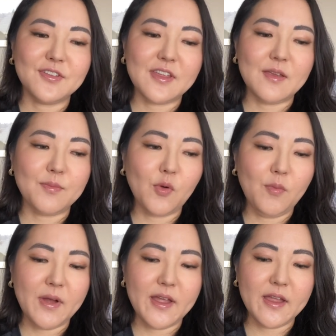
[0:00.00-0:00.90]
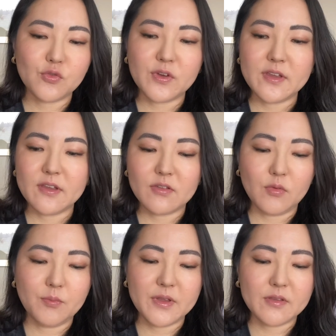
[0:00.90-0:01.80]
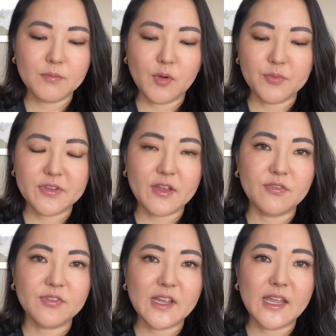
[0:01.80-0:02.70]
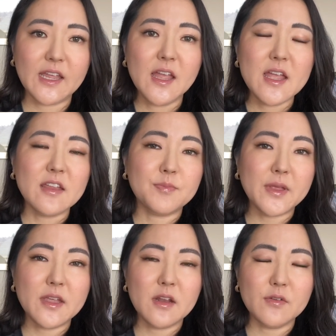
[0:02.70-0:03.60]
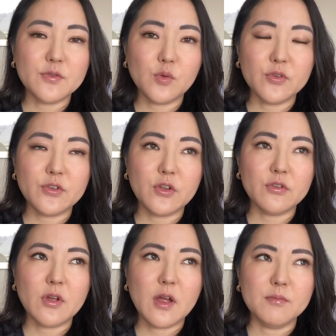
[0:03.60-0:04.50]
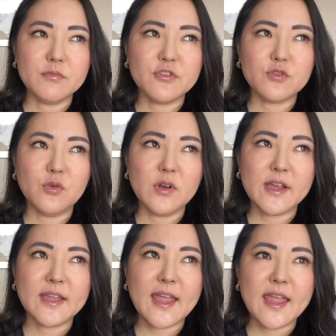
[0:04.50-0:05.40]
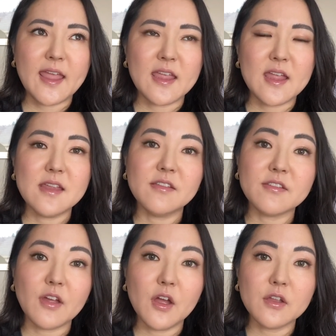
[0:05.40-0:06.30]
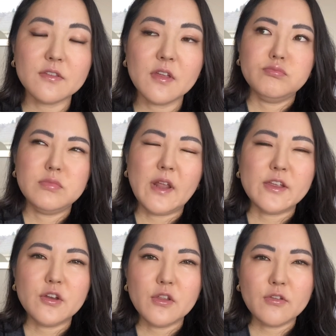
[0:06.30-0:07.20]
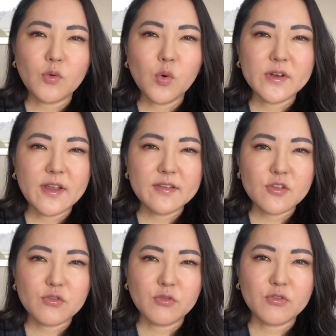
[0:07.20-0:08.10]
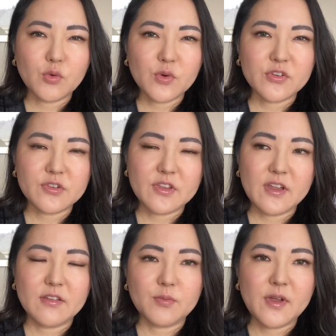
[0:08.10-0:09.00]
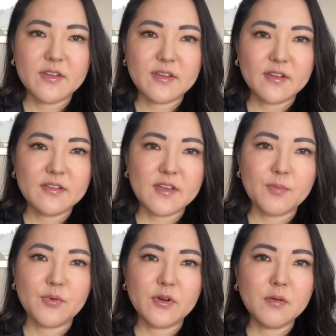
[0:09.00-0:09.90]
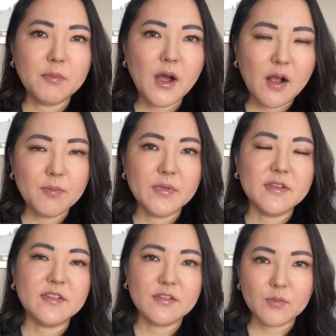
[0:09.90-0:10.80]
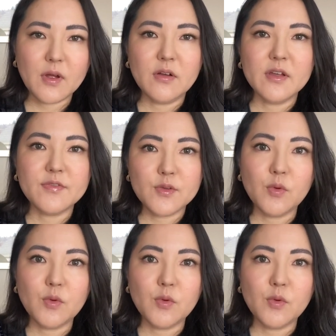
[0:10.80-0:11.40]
keep all my trinkets or bits and bobs safely. It's big enough to also store like a insert. Like, you know, those organizational storage things where it's like separate compartments as well, if you